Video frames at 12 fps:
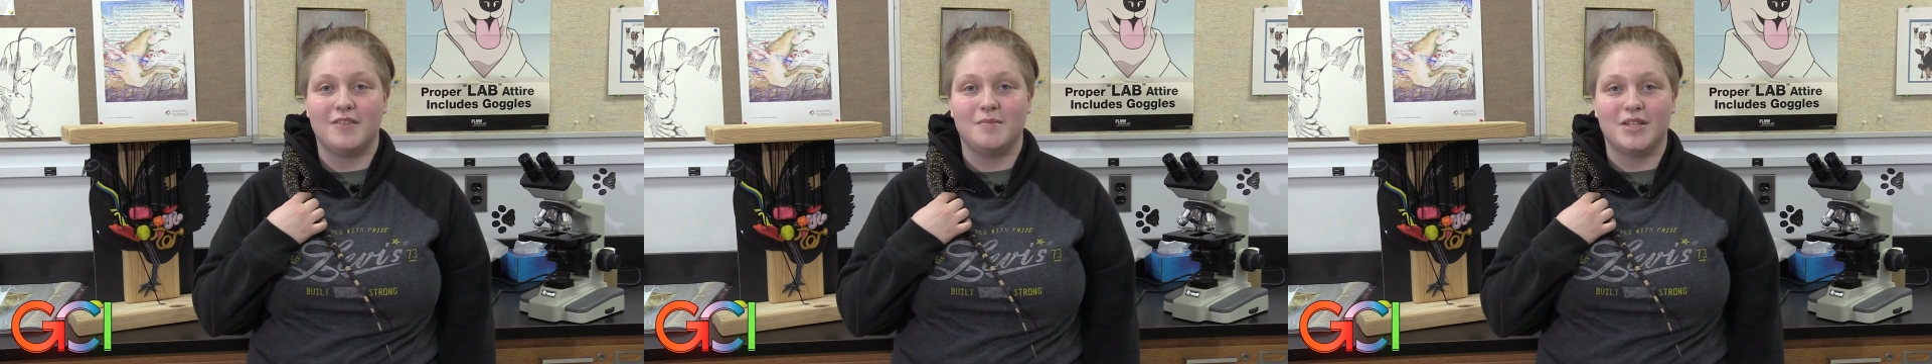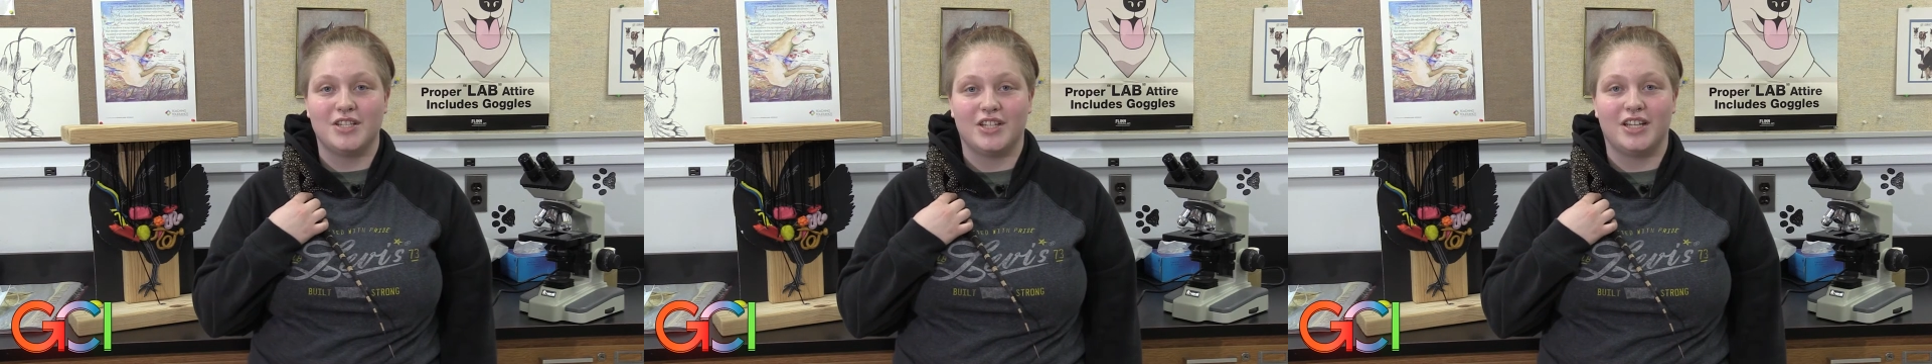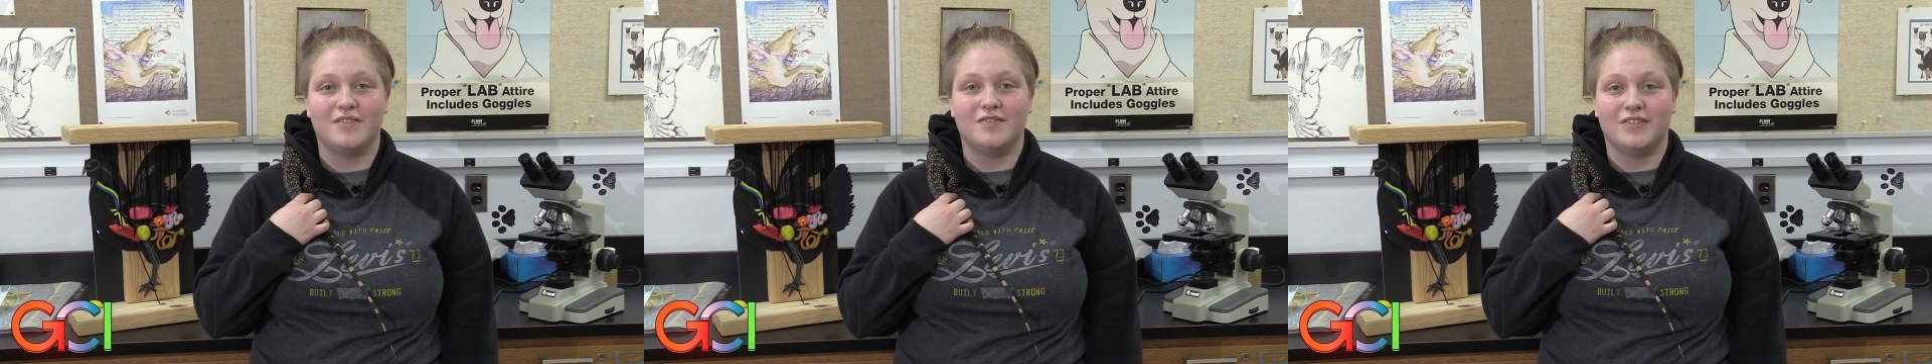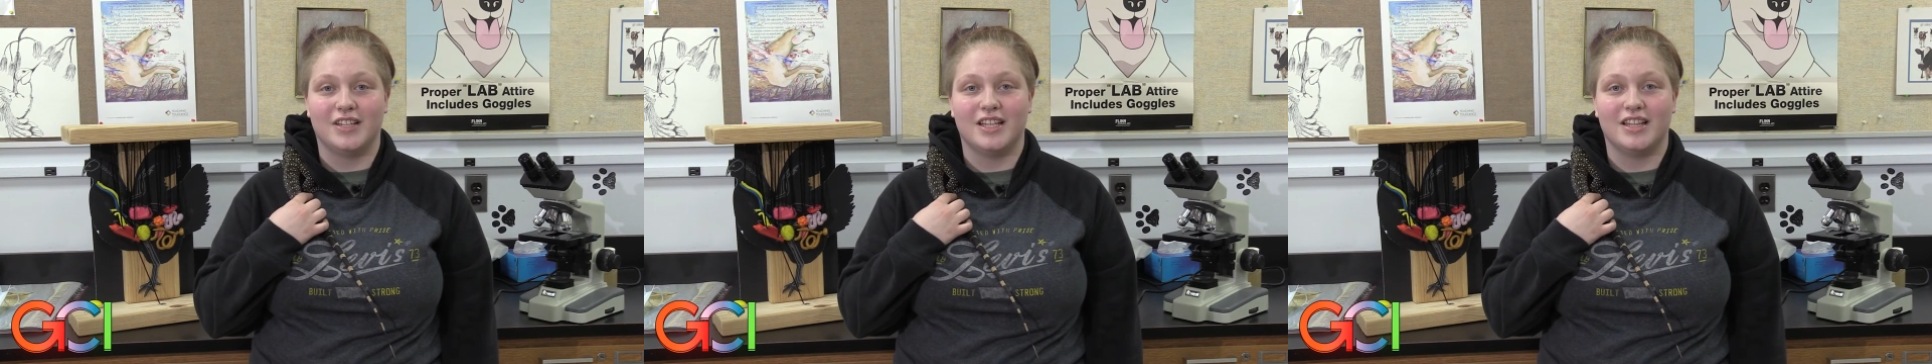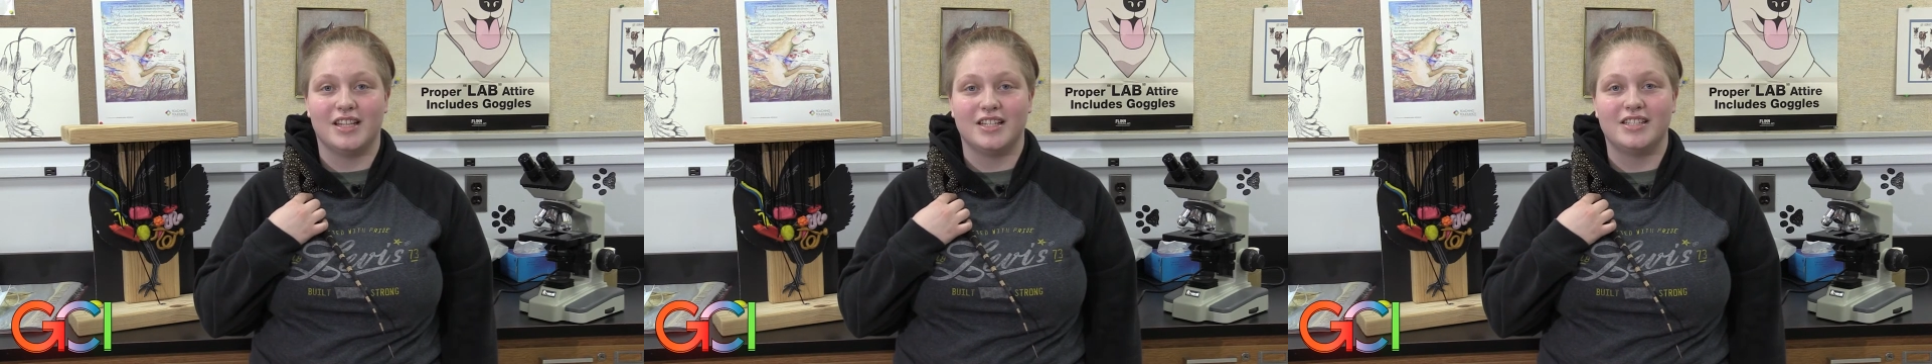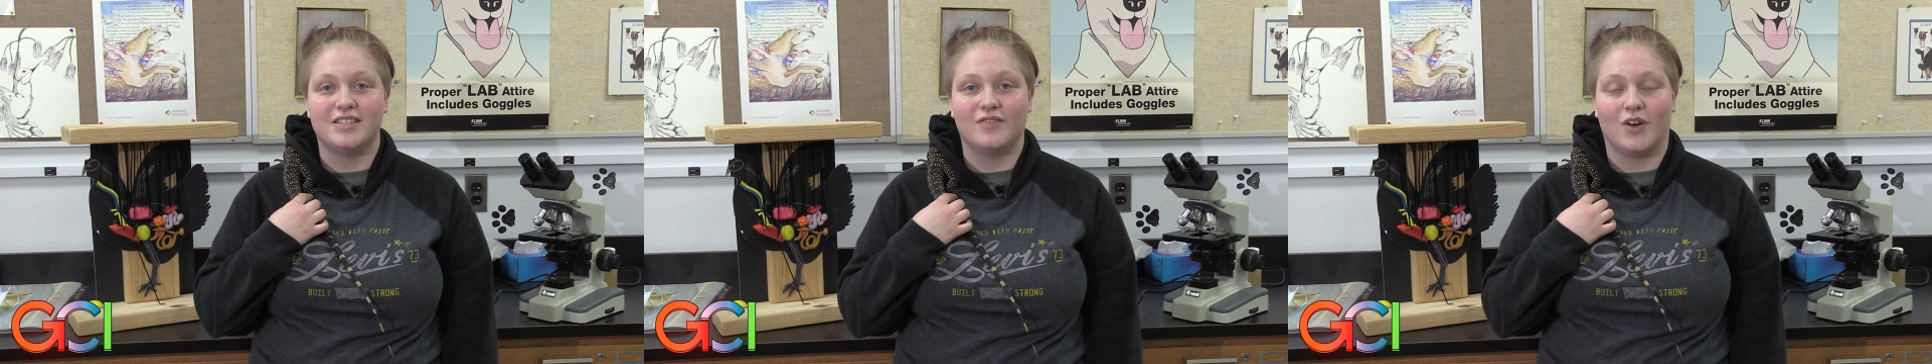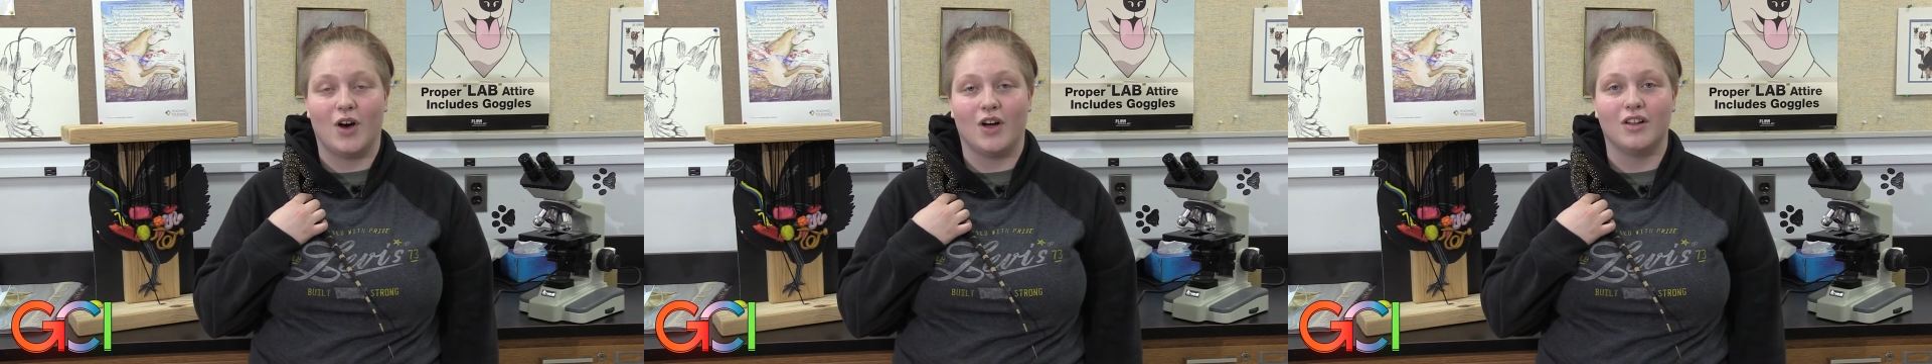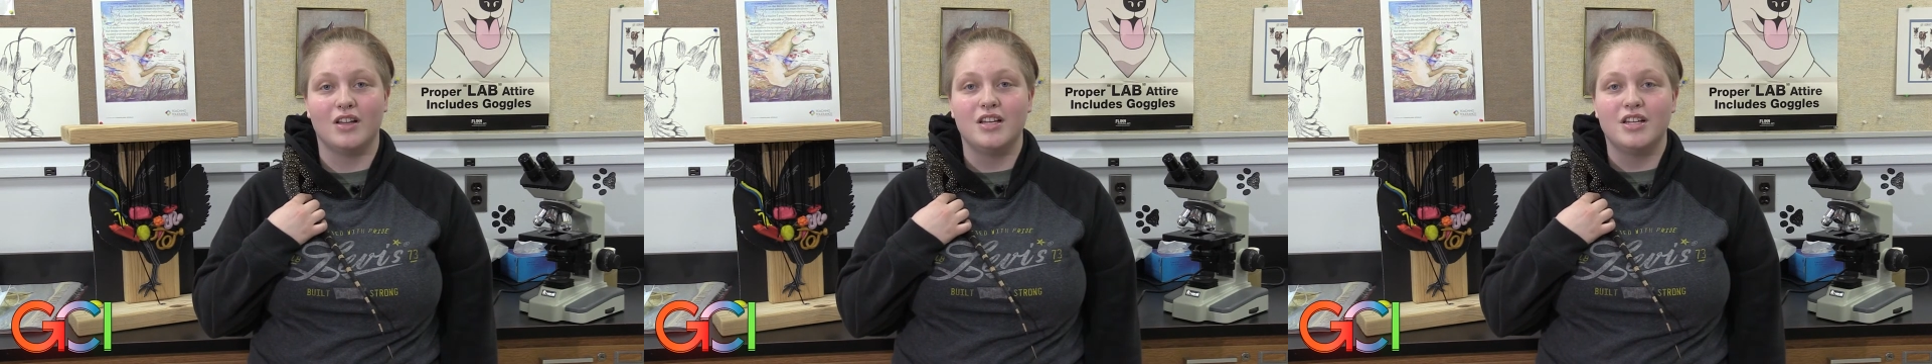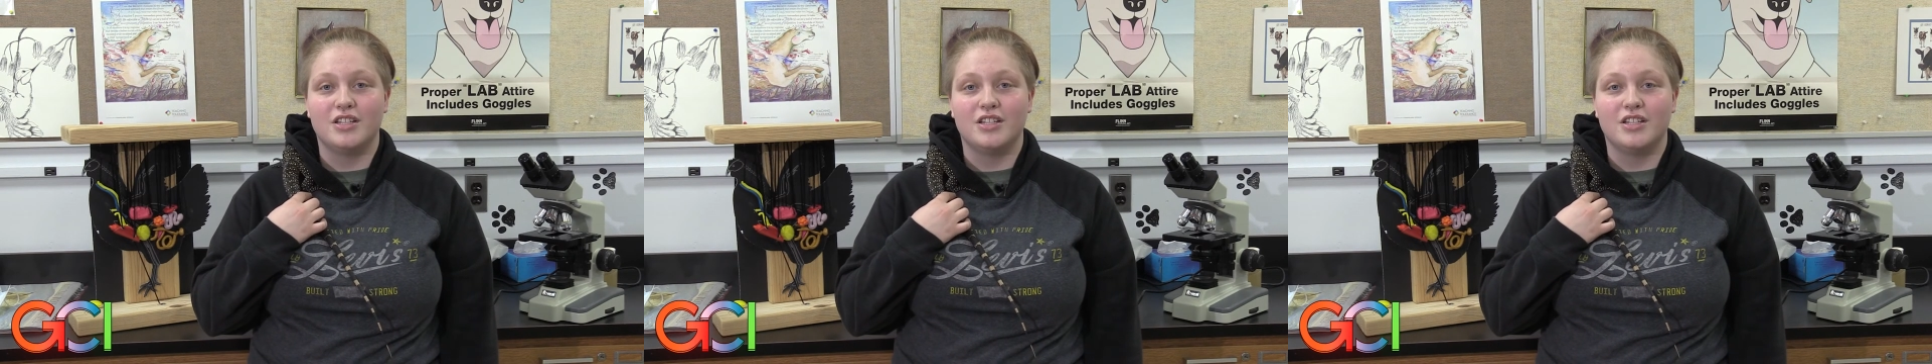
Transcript: of Michigan Flint this fall